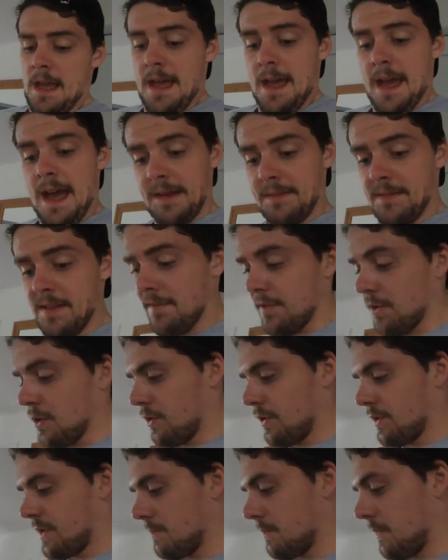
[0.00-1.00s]
I've never
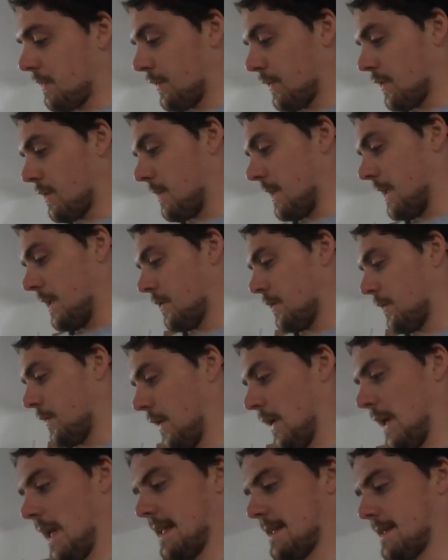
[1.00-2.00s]
used them before, but I know a
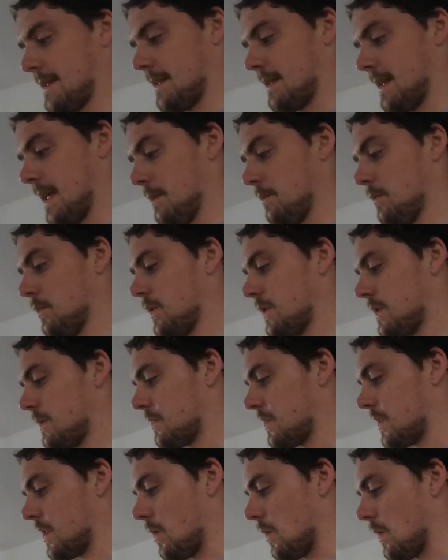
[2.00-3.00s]
few lads at the team use them,
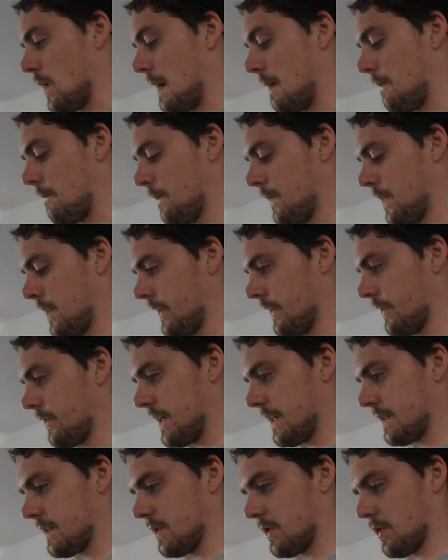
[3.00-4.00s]
so
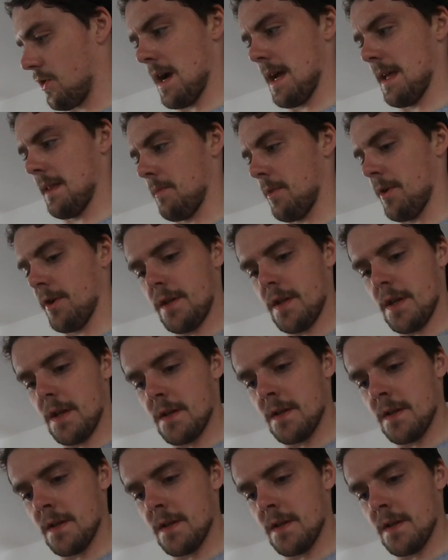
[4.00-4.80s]
interested to try them out.